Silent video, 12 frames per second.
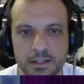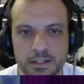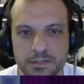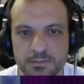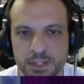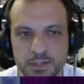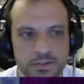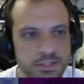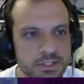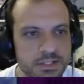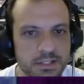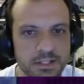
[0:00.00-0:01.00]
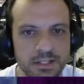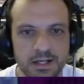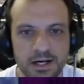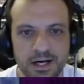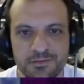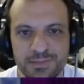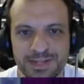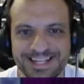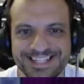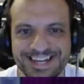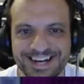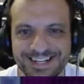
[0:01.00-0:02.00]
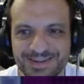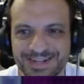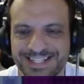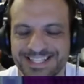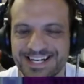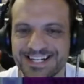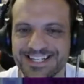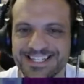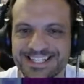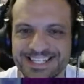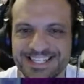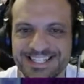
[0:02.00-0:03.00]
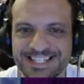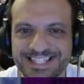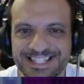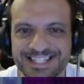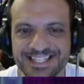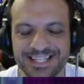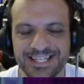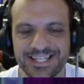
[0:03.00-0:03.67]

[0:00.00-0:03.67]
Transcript: It's because I haven't played Dynamite Dux since